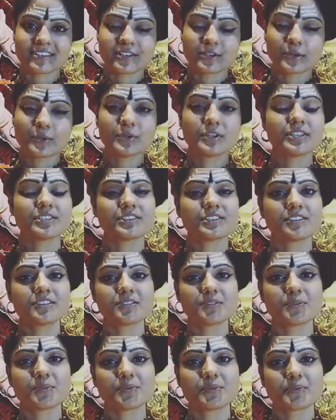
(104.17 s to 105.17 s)
who doesn't
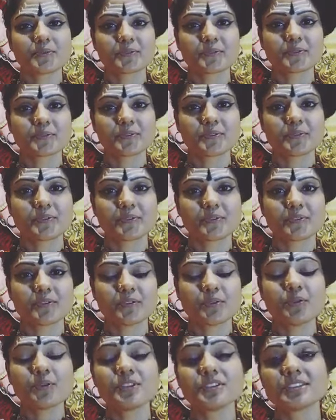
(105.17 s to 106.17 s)
know
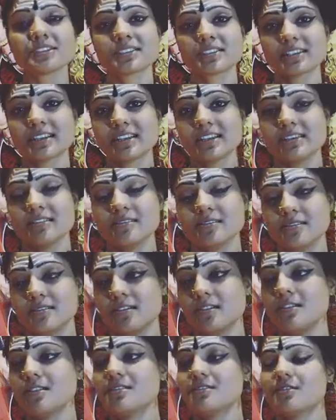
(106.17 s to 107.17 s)
who is
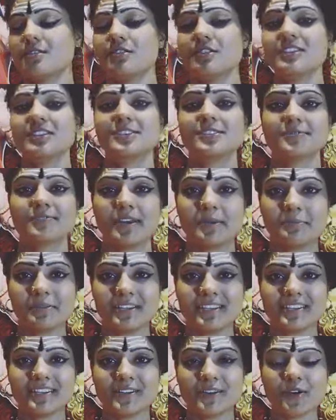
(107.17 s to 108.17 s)
her or his
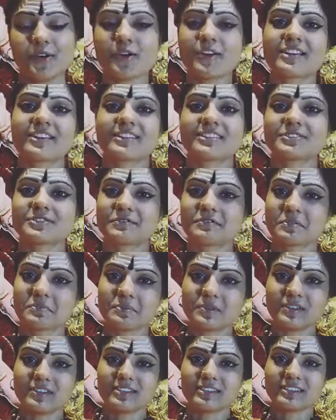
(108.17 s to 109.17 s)
family or rest of the
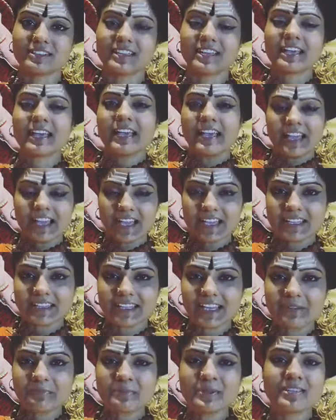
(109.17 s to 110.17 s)
world.
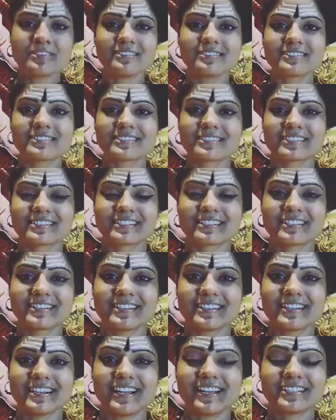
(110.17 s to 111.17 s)
That means
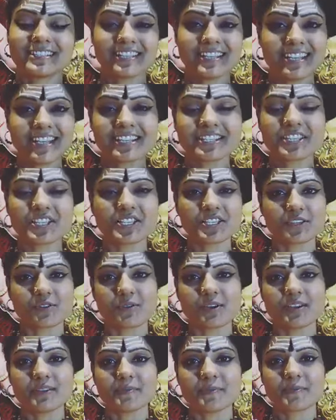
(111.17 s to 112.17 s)
a sannyasi is the
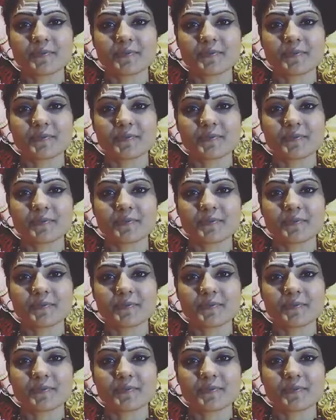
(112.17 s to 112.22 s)
one